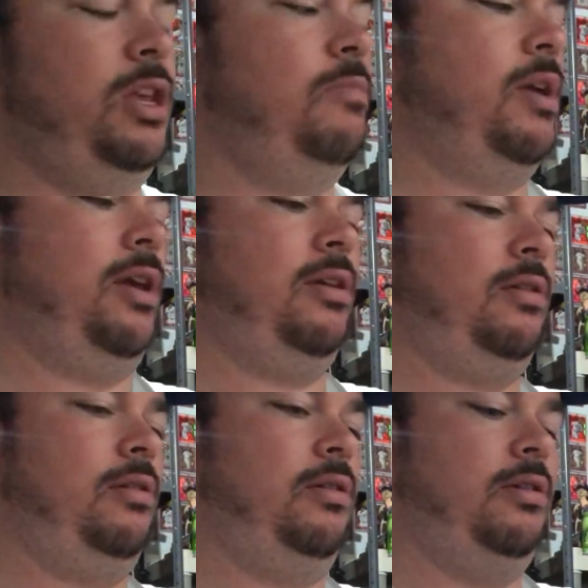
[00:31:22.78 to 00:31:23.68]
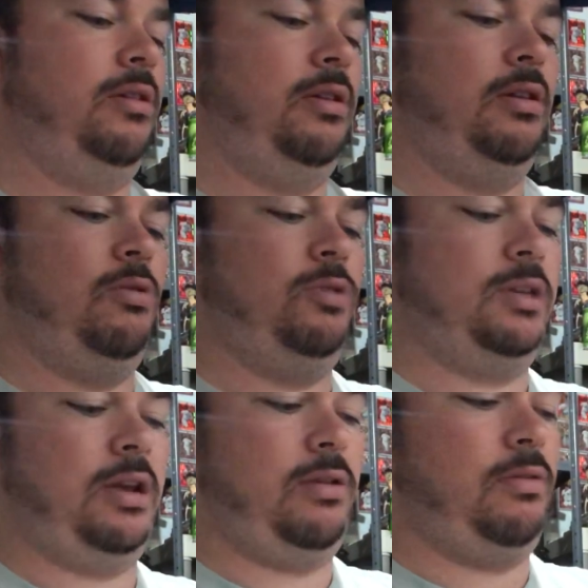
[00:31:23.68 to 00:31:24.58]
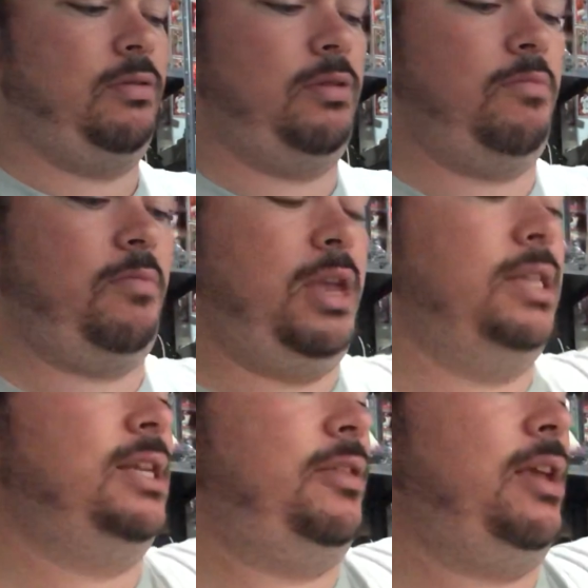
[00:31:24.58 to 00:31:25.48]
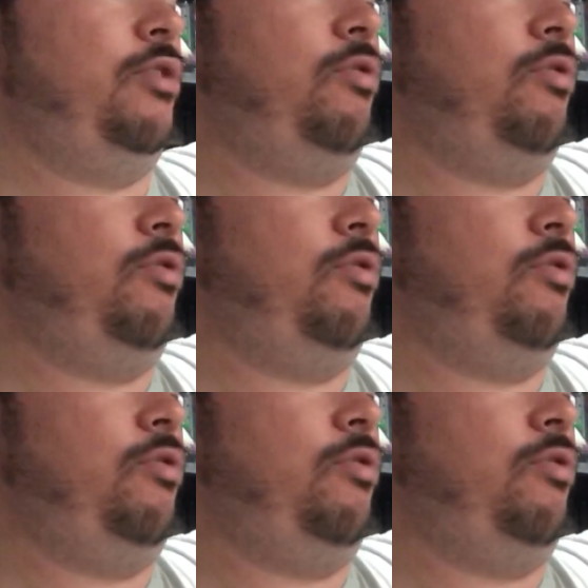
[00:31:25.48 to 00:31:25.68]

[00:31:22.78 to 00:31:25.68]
eBay. Was like amazed that they